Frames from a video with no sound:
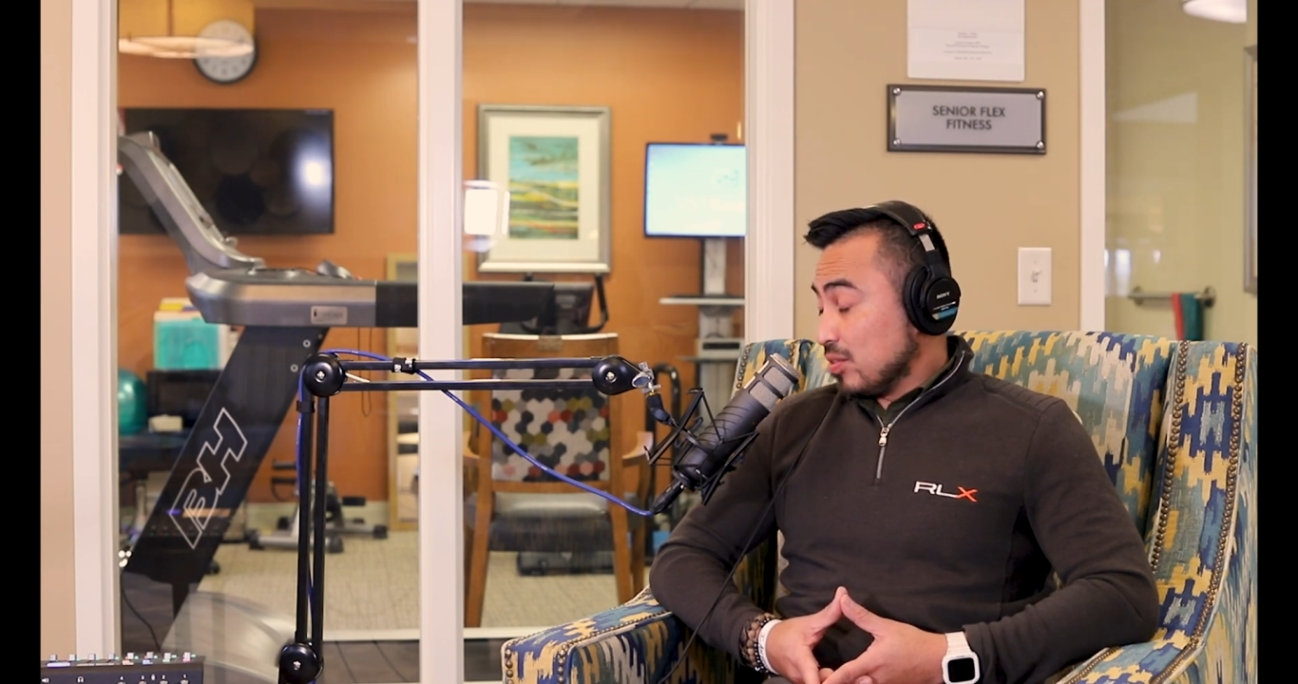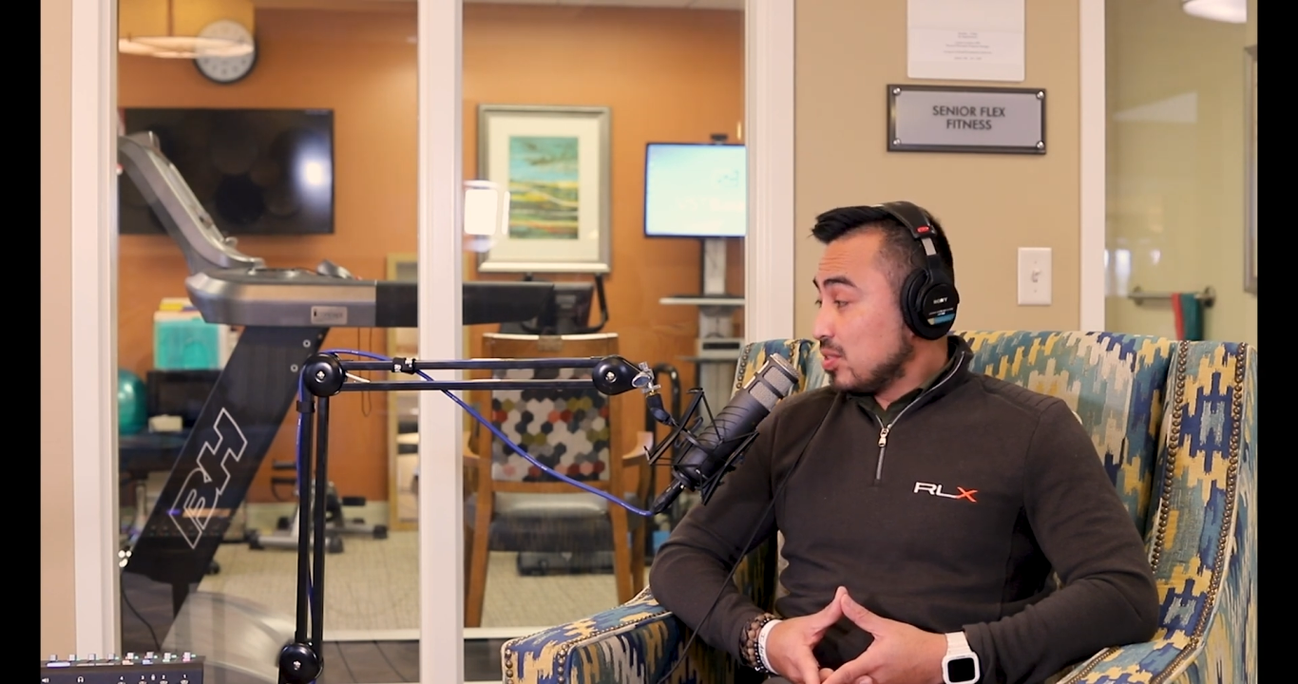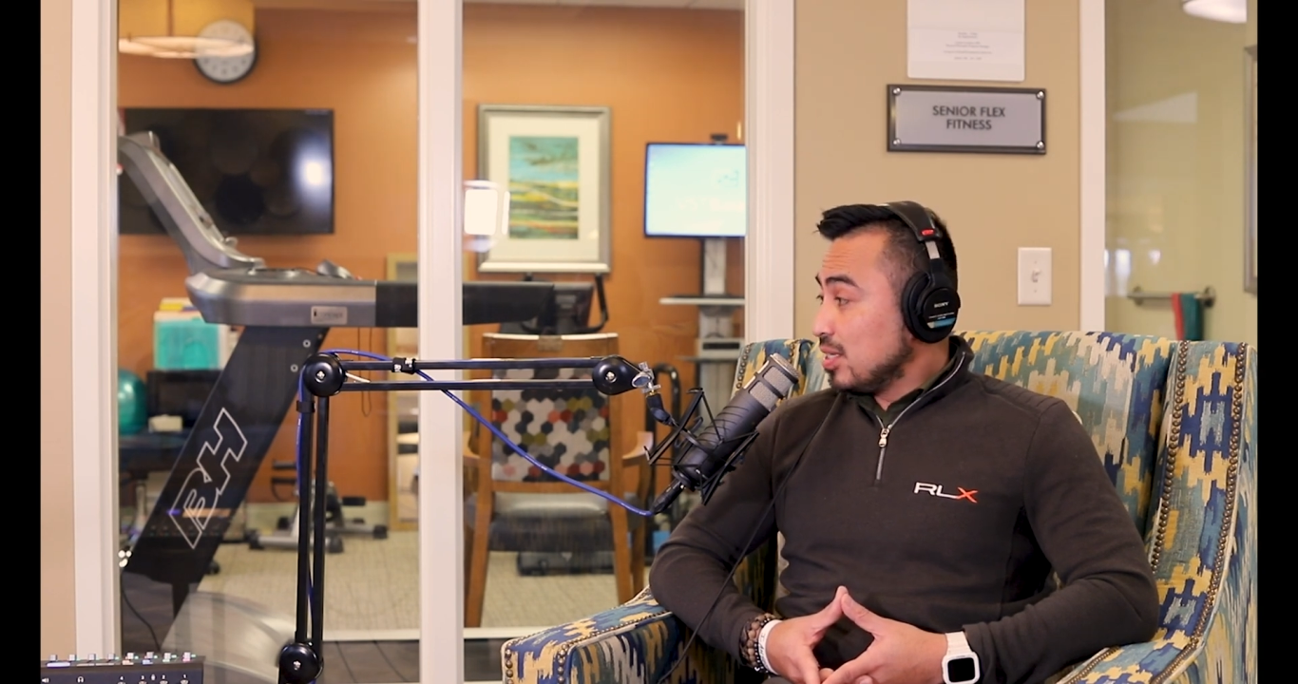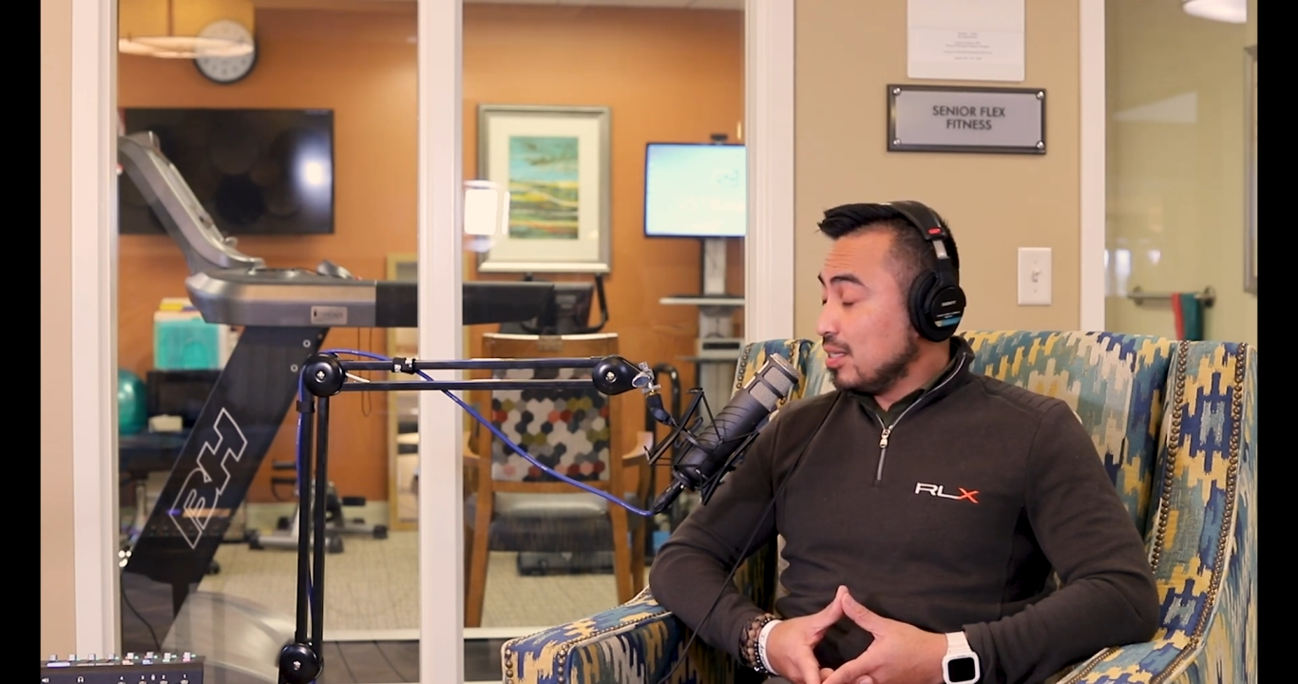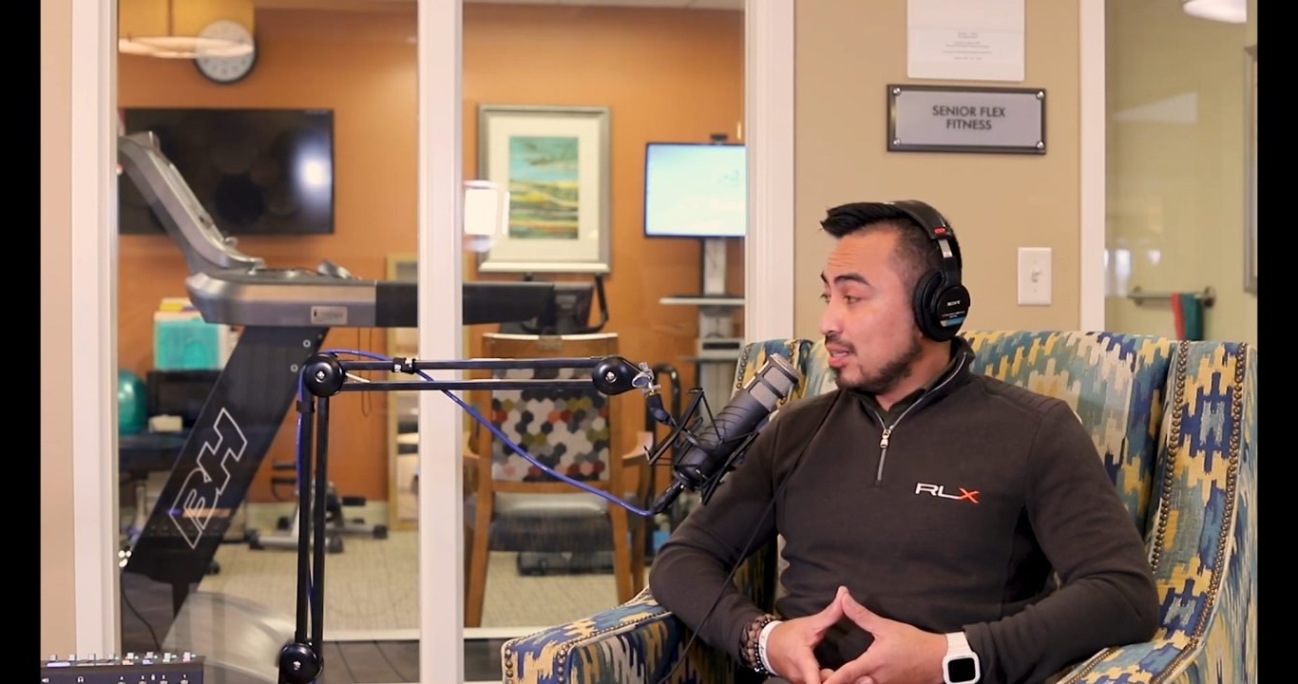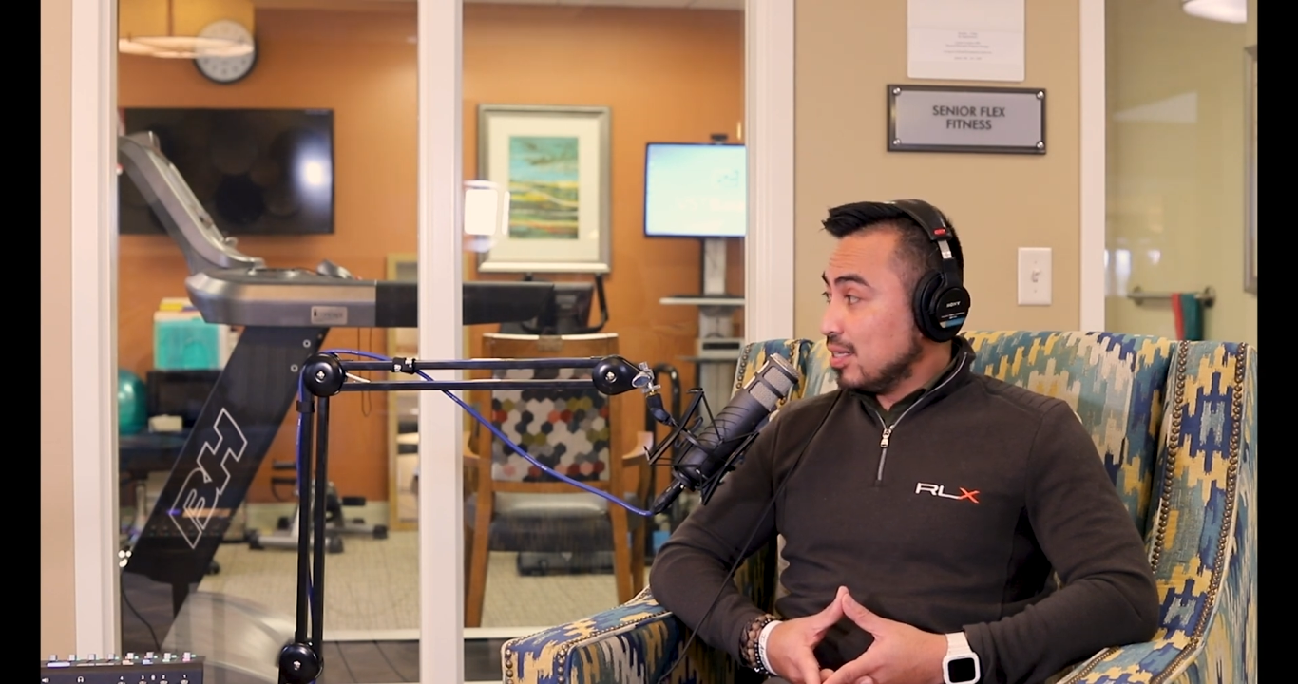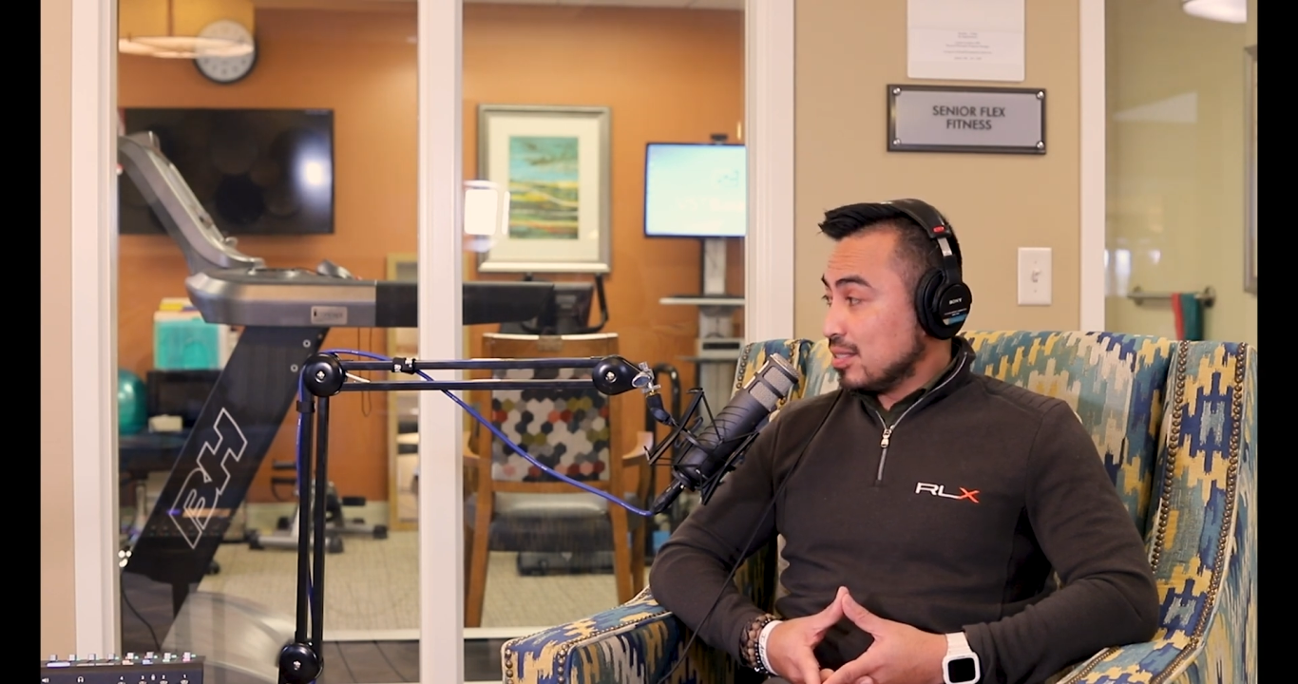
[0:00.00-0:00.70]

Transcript: seen